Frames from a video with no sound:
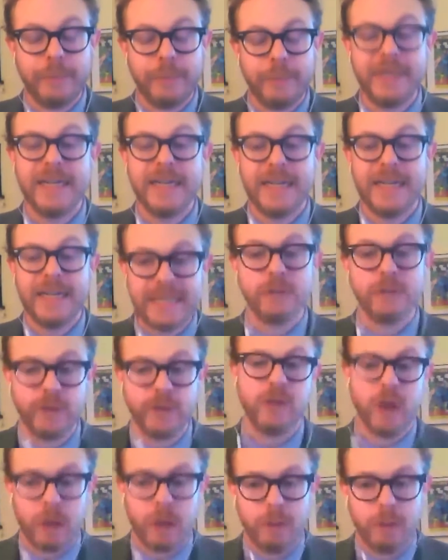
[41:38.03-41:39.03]
I mean, it is a real
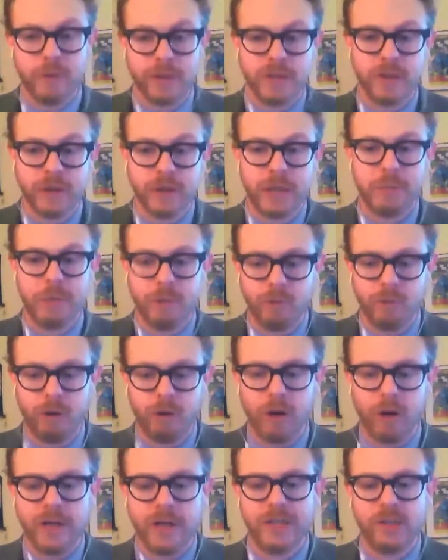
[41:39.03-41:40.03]
Dharma book. Don't get me
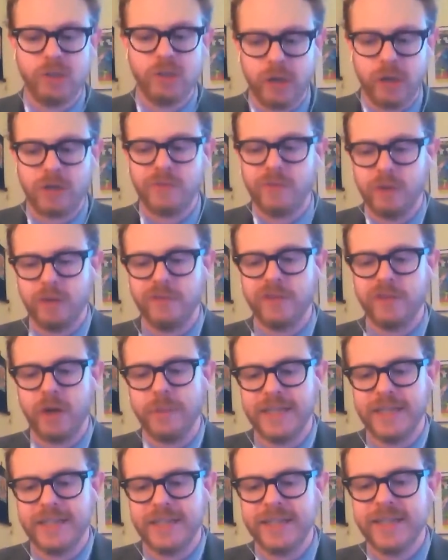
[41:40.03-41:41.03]
wrong; it's chock full of Dharma
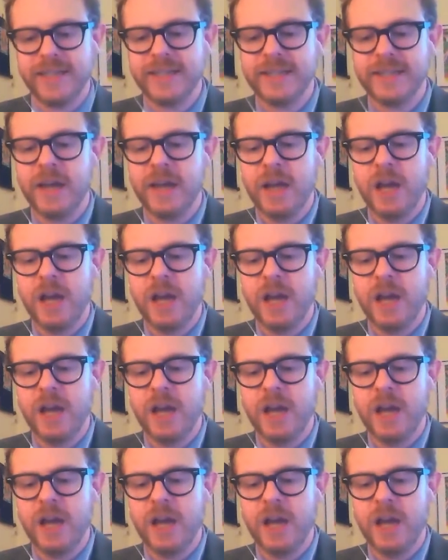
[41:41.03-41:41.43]
teachings,